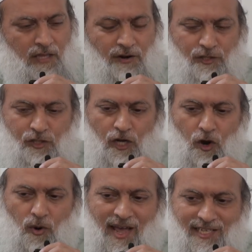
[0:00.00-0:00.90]
there is
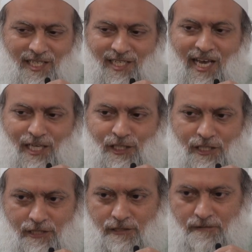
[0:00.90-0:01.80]
no
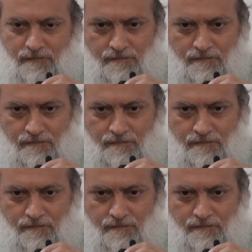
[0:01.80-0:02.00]
hesitation